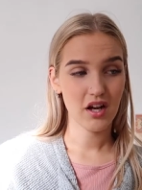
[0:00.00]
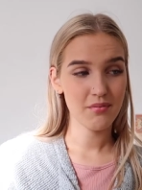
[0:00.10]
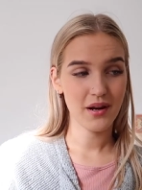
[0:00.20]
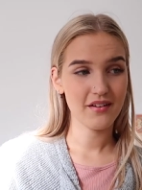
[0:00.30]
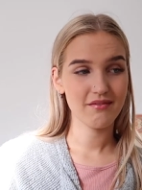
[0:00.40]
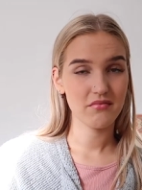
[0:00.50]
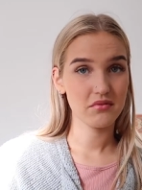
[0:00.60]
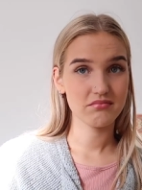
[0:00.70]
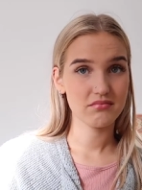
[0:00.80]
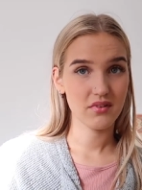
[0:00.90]
Go play
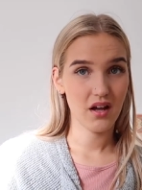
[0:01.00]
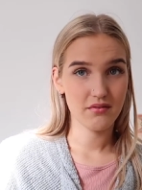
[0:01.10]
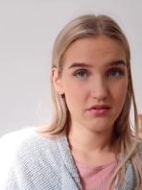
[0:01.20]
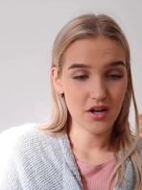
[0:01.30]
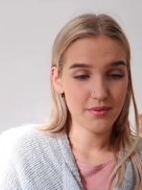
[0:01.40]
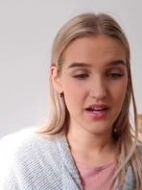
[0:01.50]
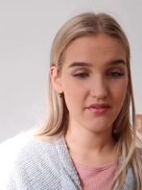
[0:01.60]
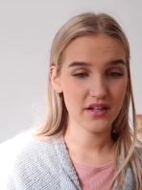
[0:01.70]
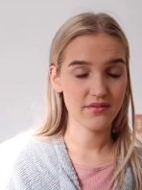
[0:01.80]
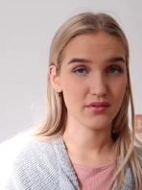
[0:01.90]

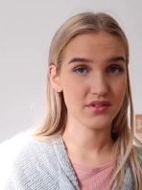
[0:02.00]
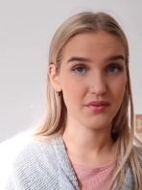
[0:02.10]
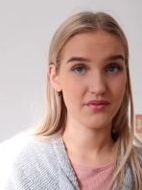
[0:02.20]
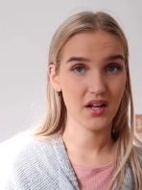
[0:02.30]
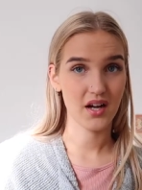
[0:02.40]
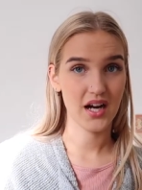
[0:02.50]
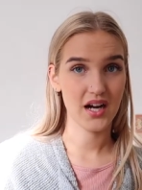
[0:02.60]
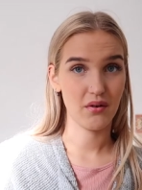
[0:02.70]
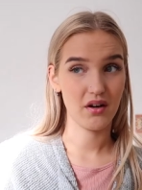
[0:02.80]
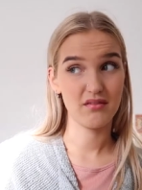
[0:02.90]
FIFA or something for like an
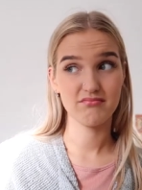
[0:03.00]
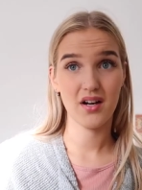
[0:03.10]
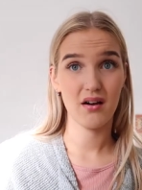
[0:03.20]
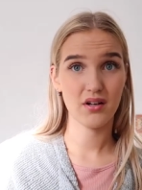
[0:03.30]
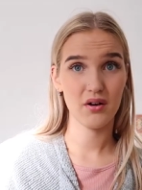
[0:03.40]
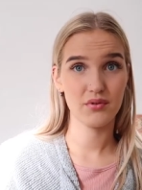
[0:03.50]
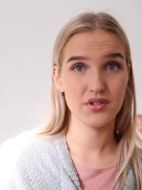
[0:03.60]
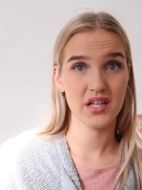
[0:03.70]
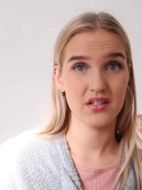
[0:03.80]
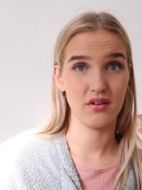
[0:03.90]
hour. I'll go
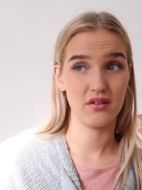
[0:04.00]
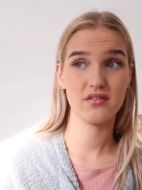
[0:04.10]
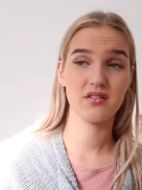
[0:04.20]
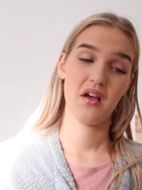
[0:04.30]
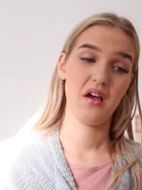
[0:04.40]
watch TikToks.